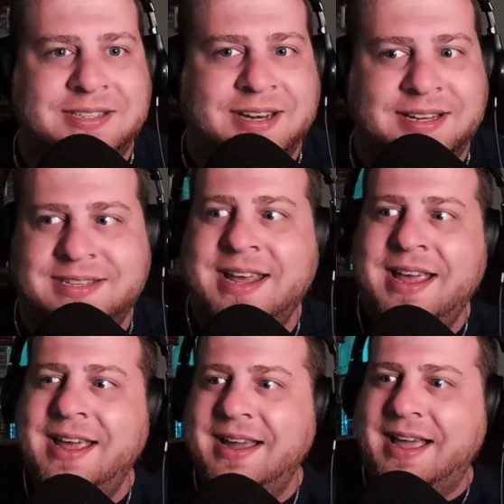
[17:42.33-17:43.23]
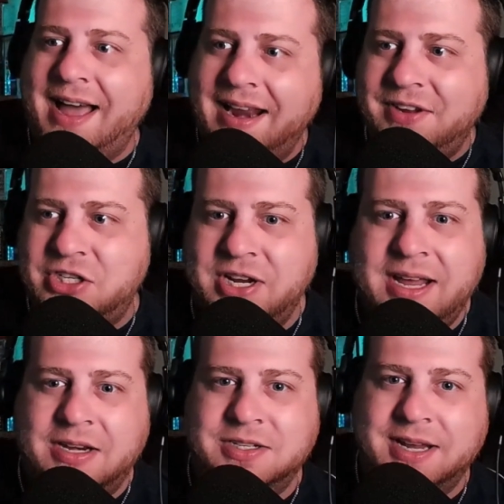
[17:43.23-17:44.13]
And it's kind of a
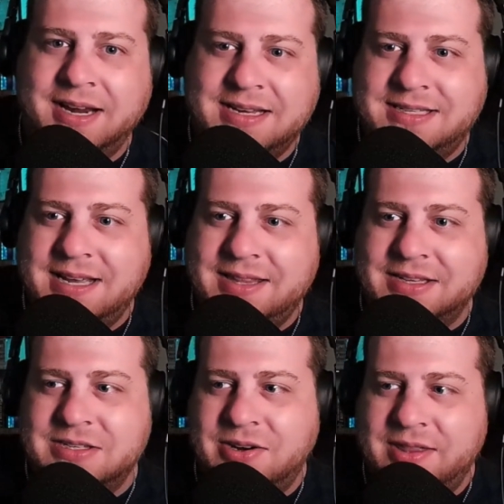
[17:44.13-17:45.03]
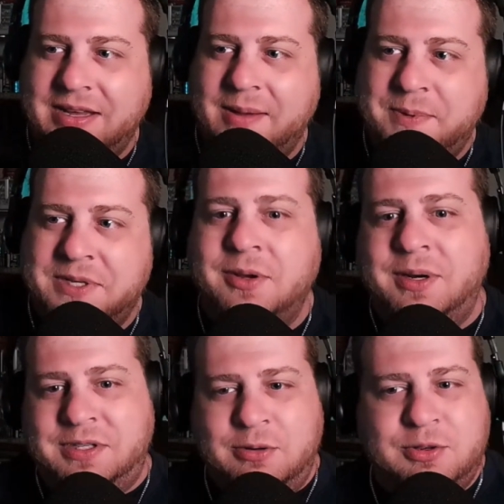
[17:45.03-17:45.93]
change. Like I said at the start of the episode,
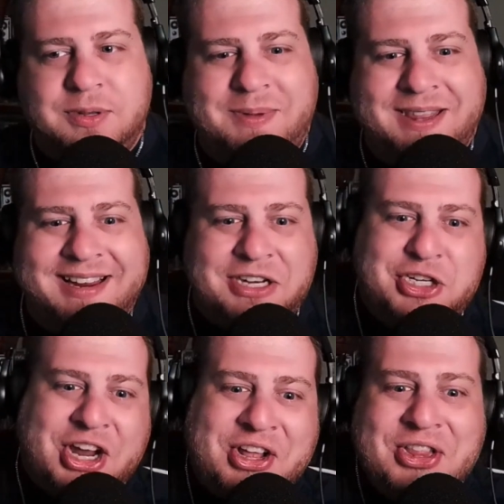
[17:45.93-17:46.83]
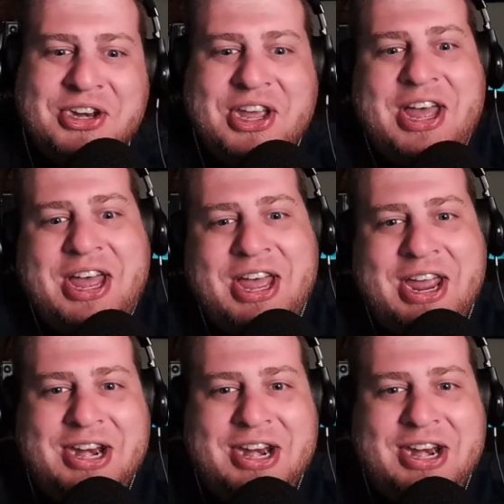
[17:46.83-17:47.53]
it's usually been like a Jekyll and Hyde.